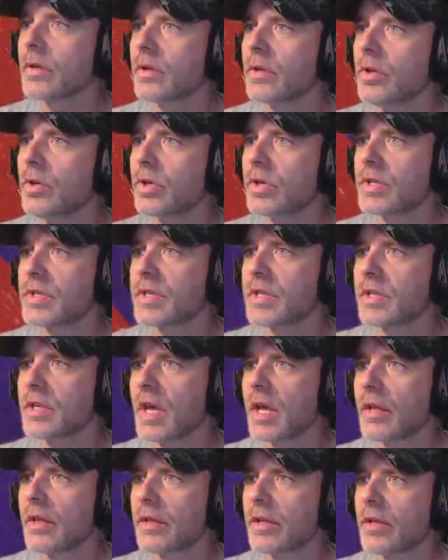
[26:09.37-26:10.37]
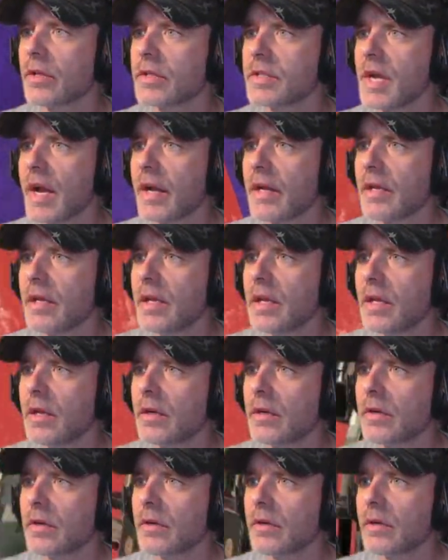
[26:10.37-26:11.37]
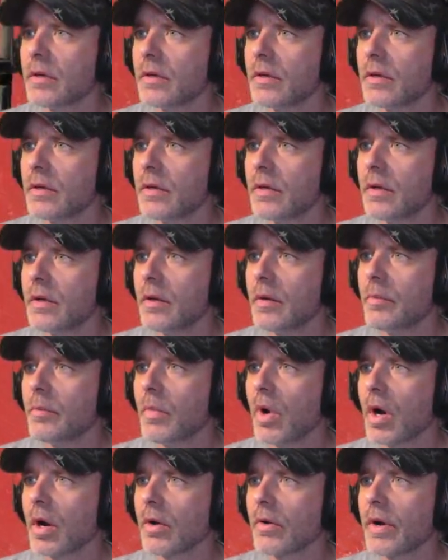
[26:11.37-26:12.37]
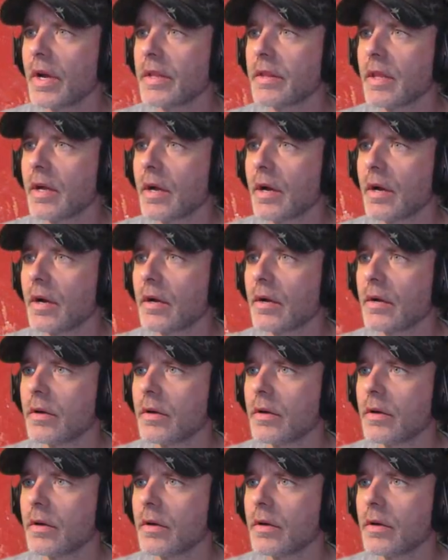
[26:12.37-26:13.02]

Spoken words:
You can see that little tiny mark right there.